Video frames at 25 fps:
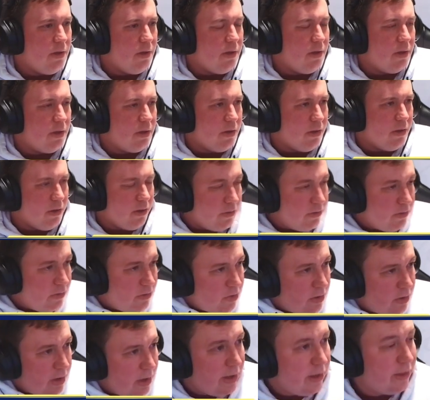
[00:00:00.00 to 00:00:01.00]
because
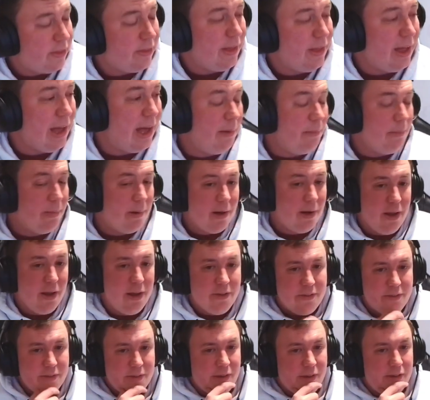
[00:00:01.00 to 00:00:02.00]
trading that
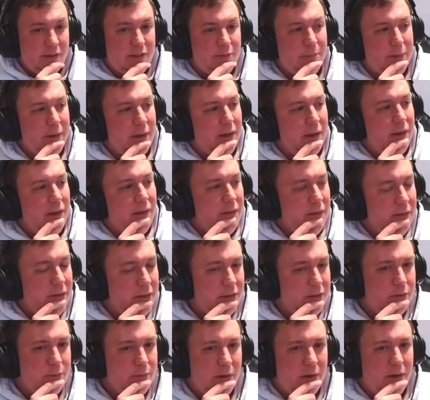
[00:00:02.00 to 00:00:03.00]
plus a spell
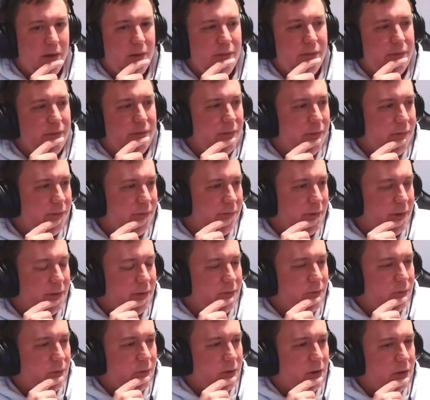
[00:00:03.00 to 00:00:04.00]
is worth the
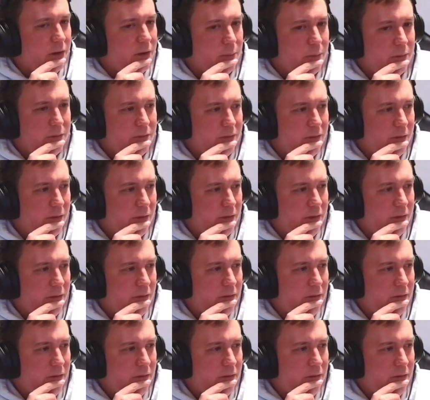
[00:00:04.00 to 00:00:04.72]
veteran, I would say.